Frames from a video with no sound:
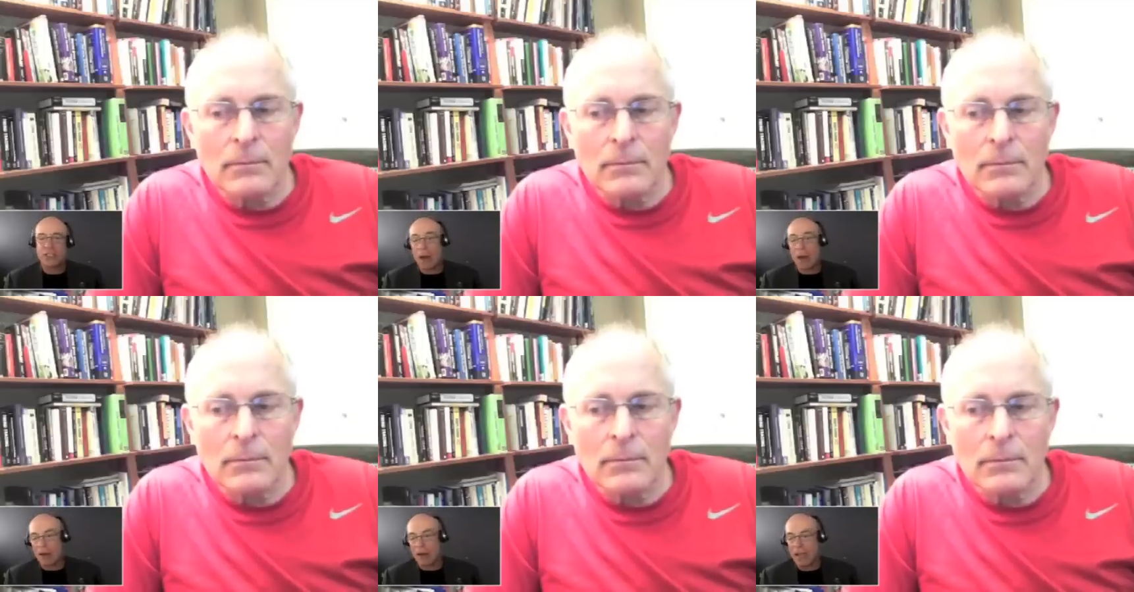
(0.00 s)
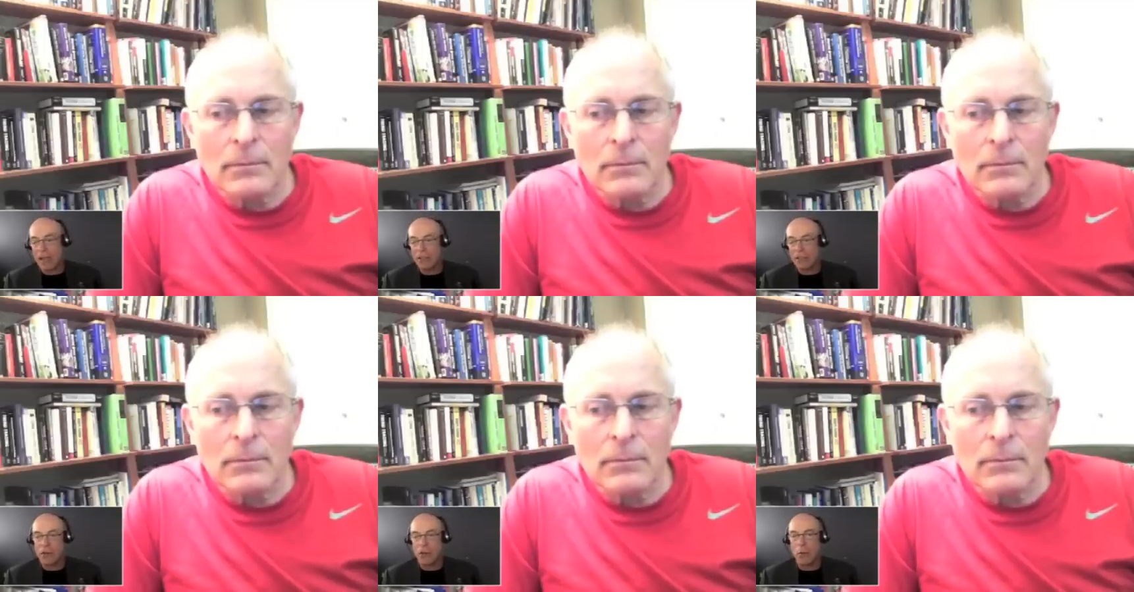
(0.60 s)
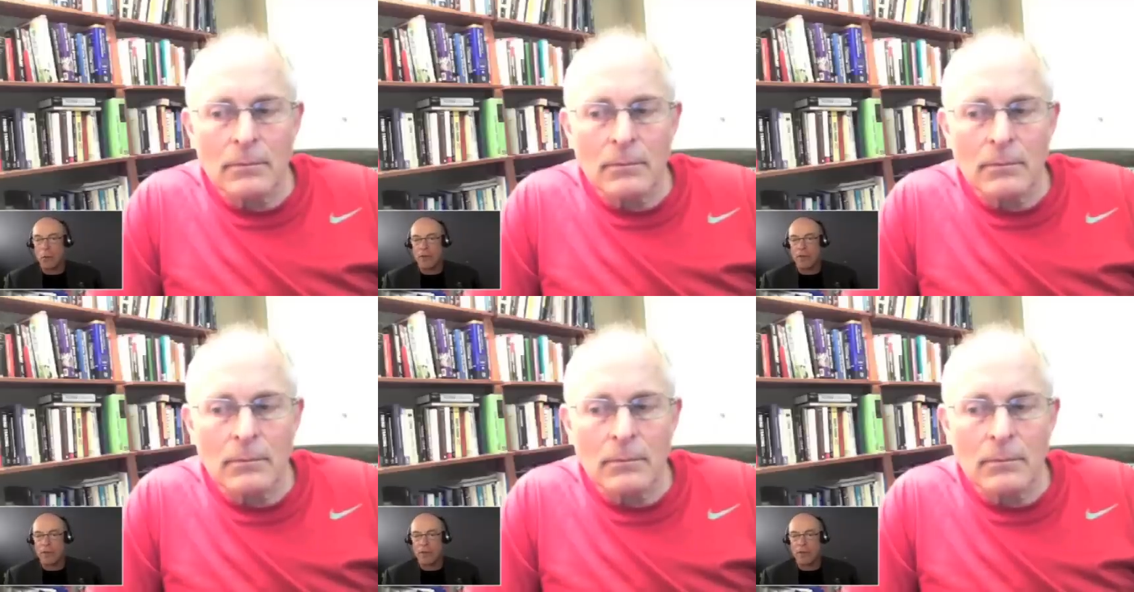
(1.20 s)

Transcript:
Speaker 1: starting, has to do with